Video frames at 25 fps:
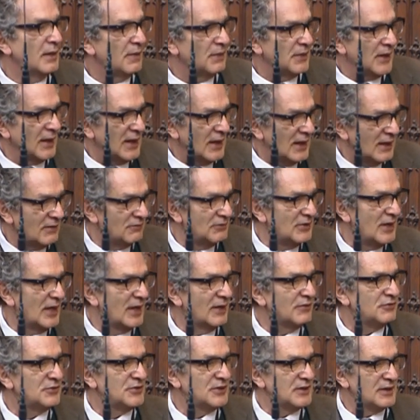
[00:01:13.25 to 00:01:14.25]
They have
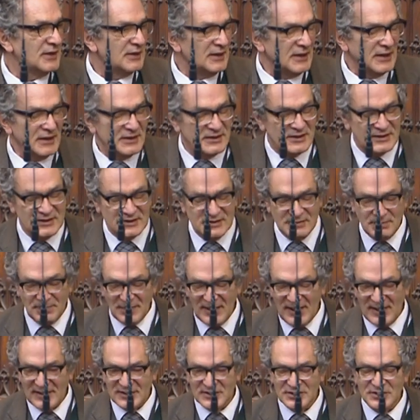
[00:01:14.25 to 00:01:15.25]
left, it is
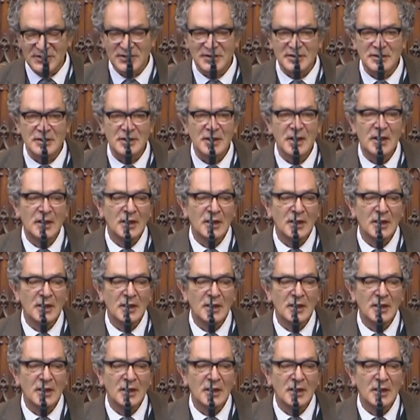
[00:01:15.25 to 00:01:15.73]
abandoned.